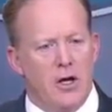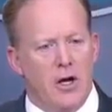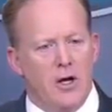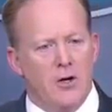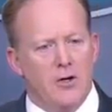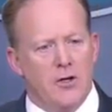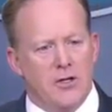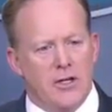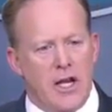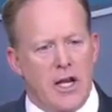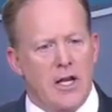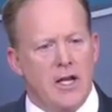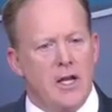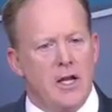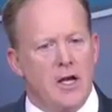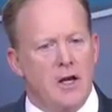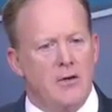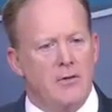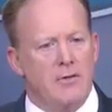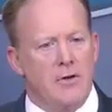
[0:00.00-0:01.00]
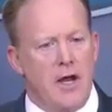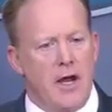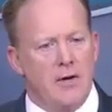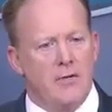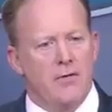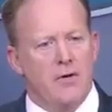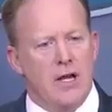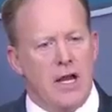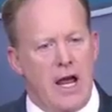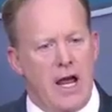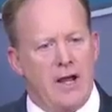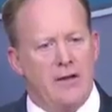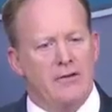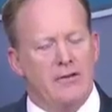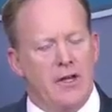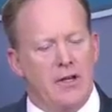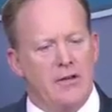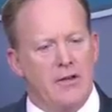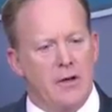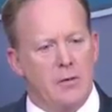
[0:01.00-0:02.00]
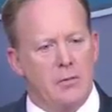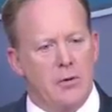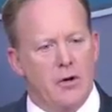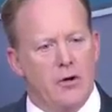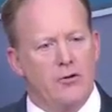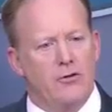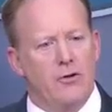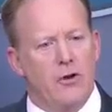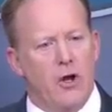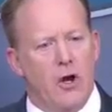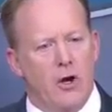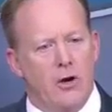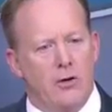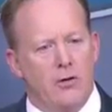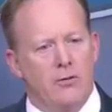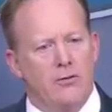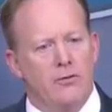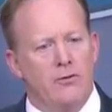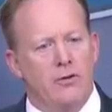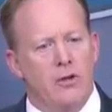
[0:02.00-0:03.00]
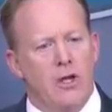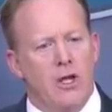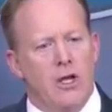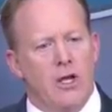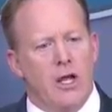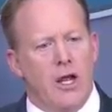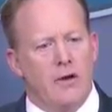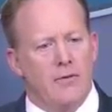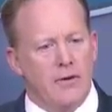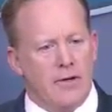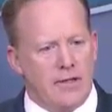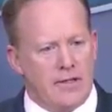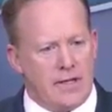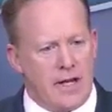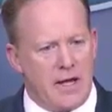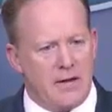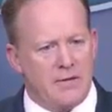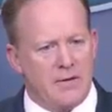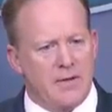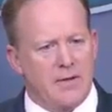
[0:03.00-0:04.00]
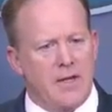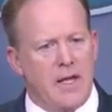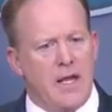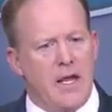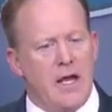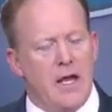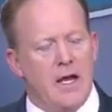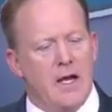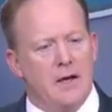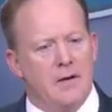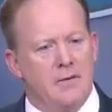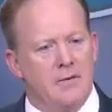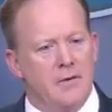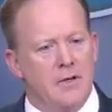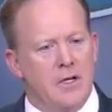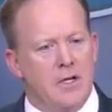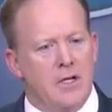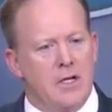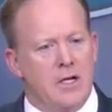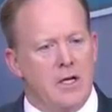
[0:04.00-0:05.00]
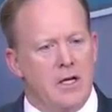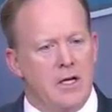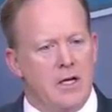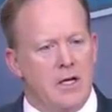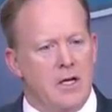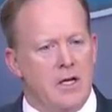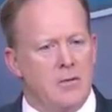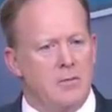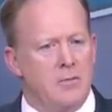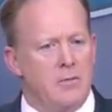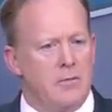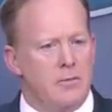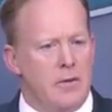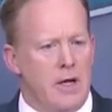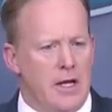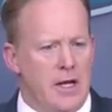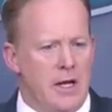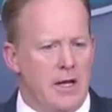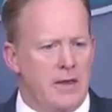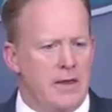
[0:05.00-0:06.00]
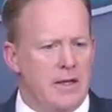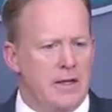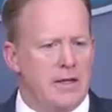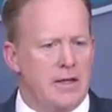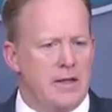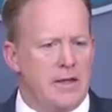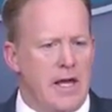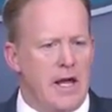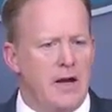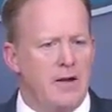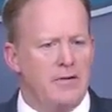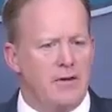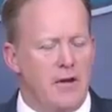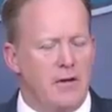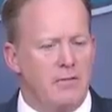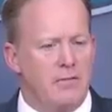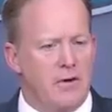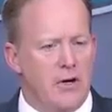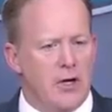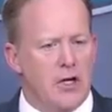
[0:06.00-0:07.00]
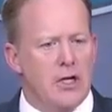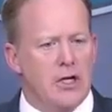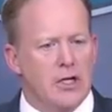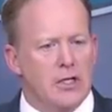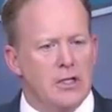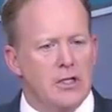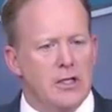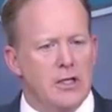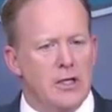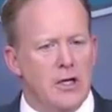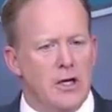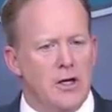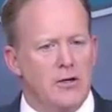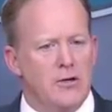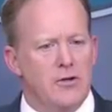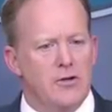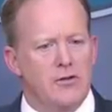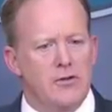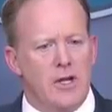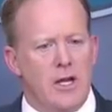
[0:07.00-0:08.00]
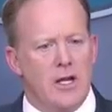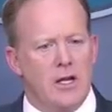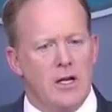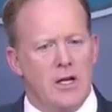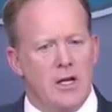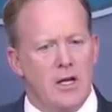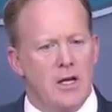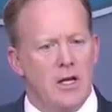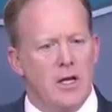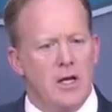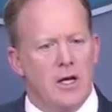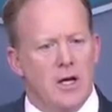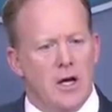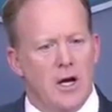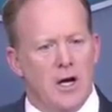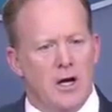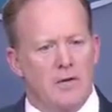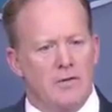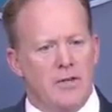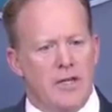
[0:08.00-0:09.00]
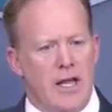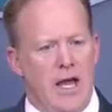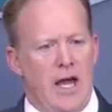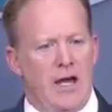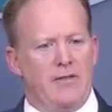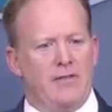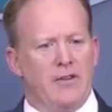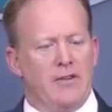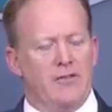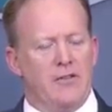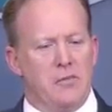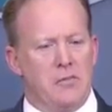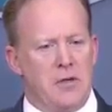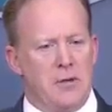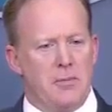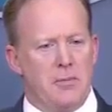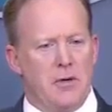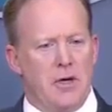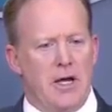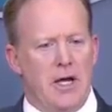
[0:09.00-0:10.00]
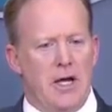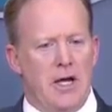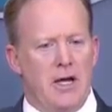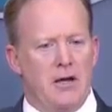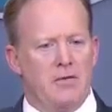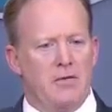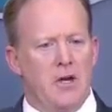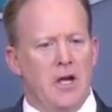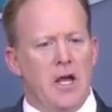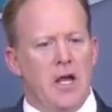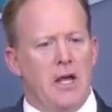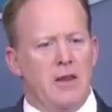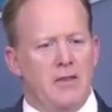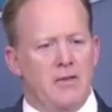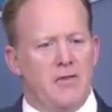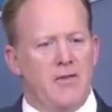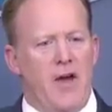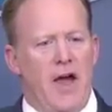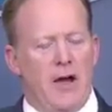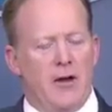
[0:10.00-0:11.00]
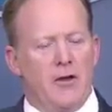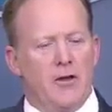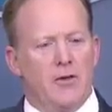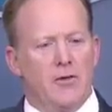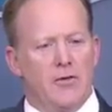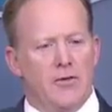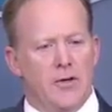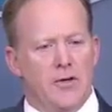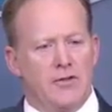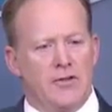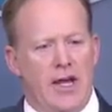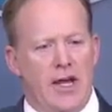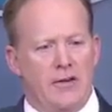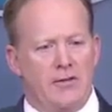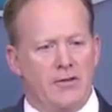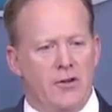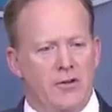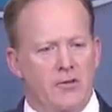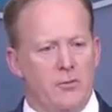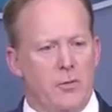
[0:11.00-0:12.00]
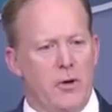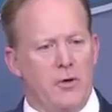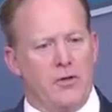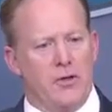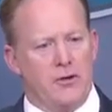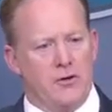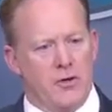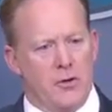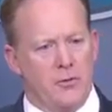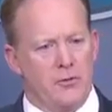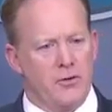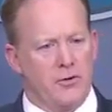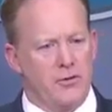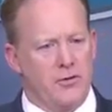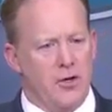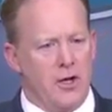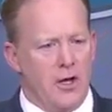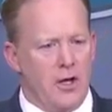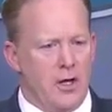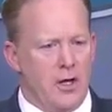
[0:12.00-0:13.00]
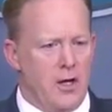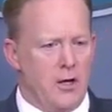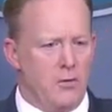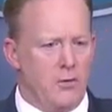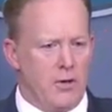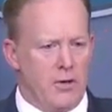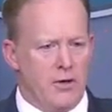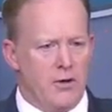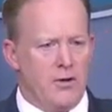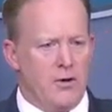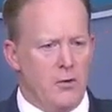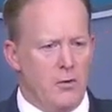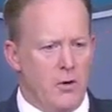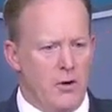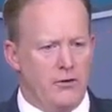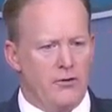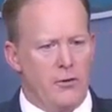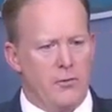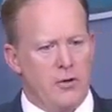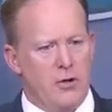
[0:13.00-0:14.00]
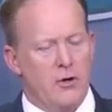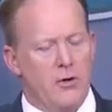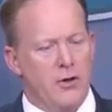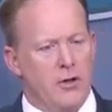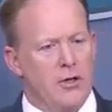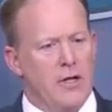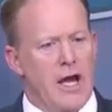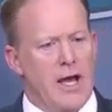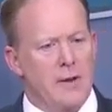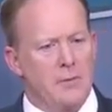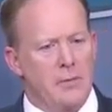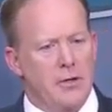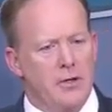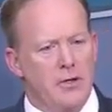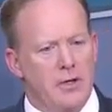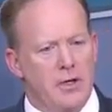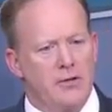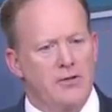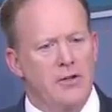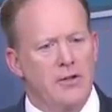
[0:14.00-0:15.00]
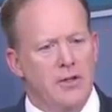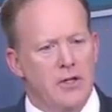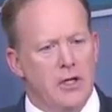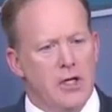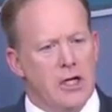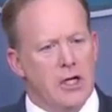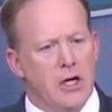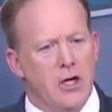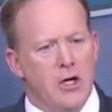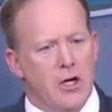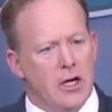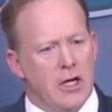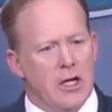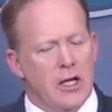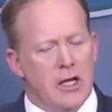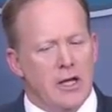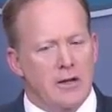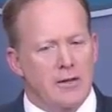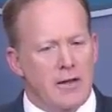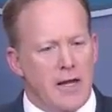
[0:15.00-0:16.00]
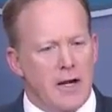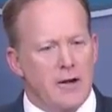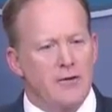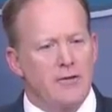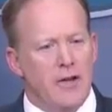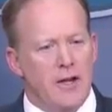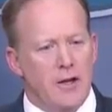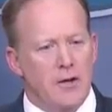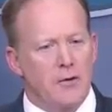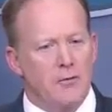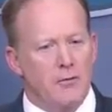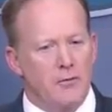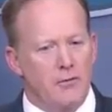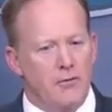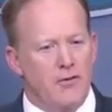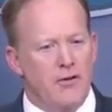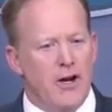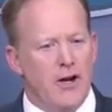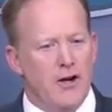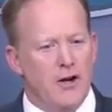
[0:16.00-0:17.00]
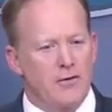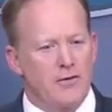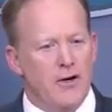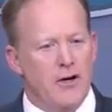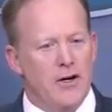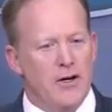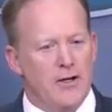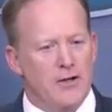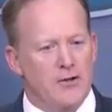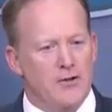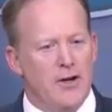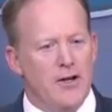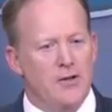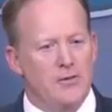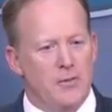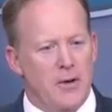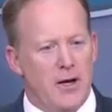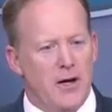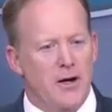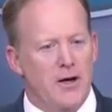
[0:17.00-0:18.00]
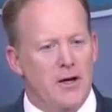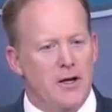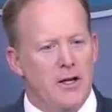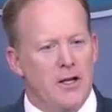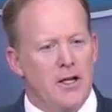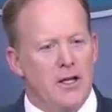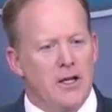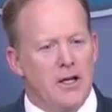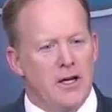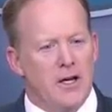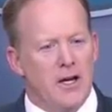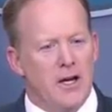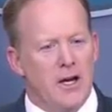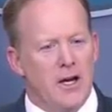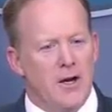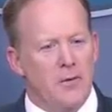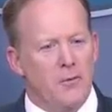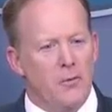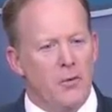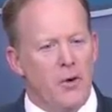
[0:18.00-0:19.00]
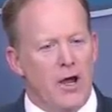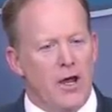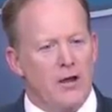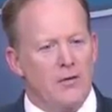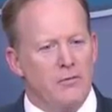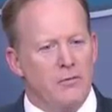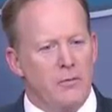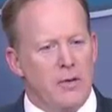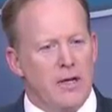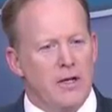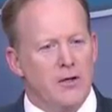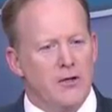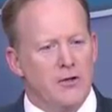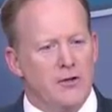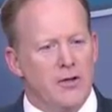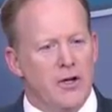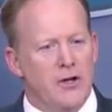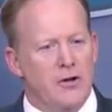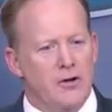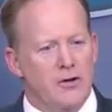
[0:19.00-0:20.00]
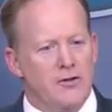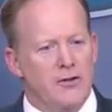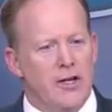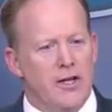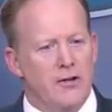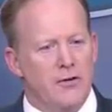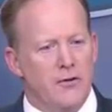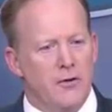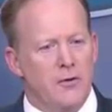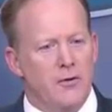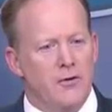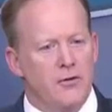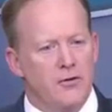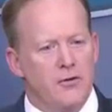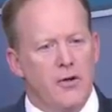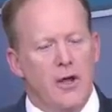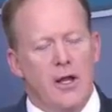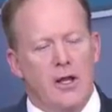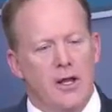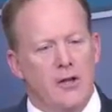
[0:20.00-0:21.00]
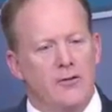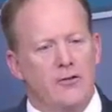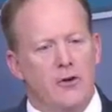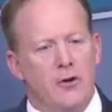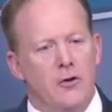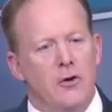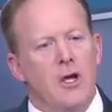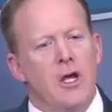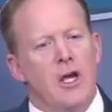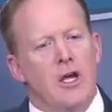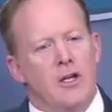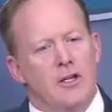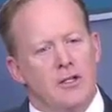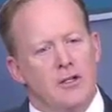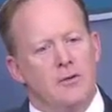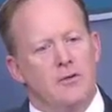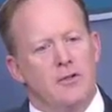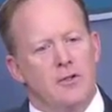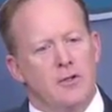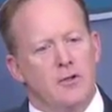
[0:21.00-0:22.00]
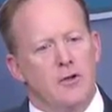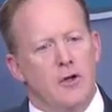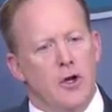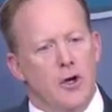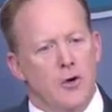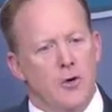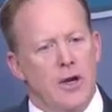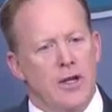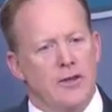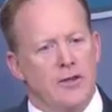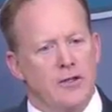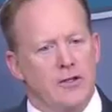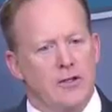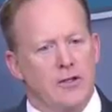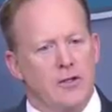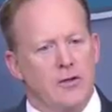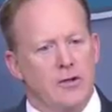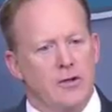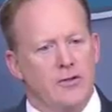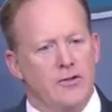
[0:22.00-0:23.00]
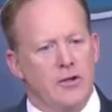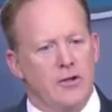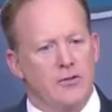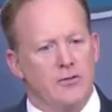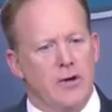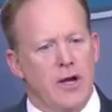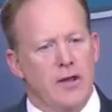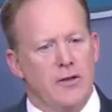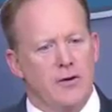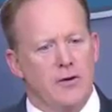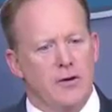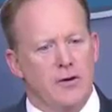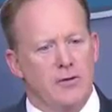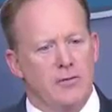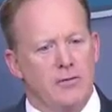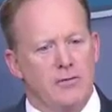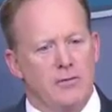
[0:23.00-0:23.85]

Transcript: undertaking of every asset that a person owns, every debt that they have, and I think that is a very clear understanding of the assets that people have, the value of those assets, both in terms of whether they're worth something or the liabilities that they're incurring. That is a very, very transparent way of being able to understand someone's, and so to equate the two is rather.